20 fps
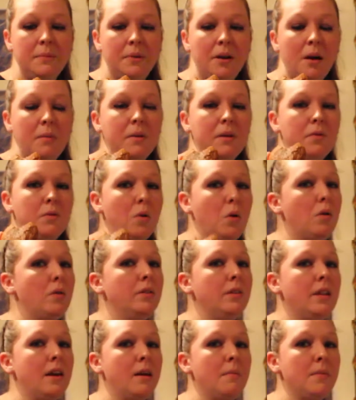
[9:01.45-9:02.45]
probably
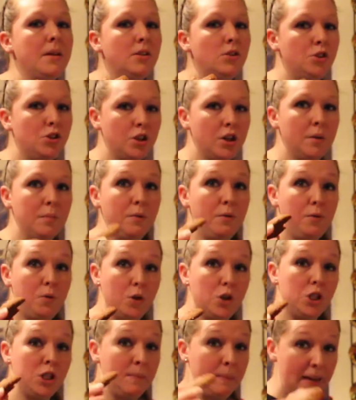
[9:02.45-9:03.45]
rolled them in sugar
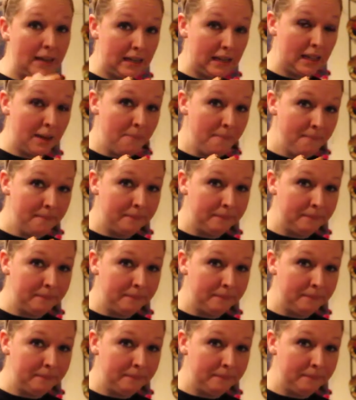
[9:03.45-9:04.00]
before she baked them,